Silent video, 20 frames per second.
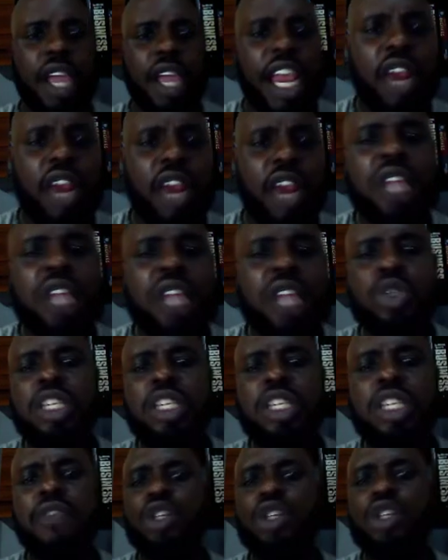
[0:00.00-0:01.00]
In order to
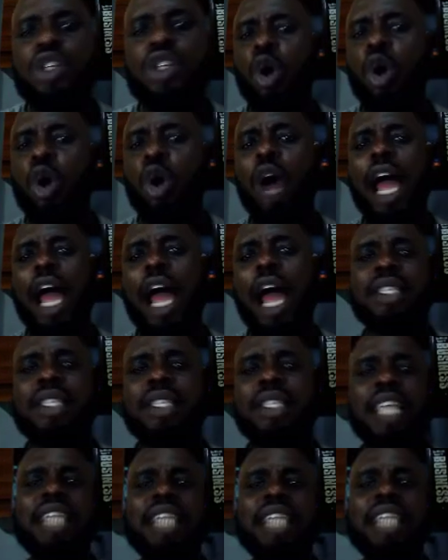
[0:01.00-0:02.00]
safely store and
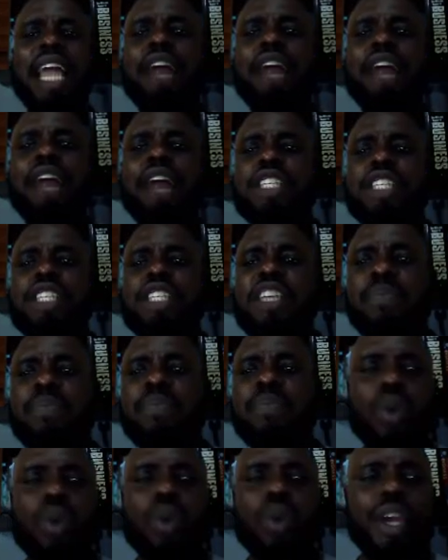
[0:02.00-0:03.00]
send and receive
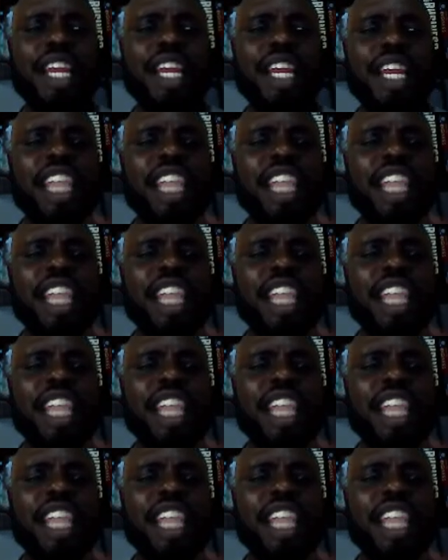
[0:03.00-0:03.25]
Bitcoin,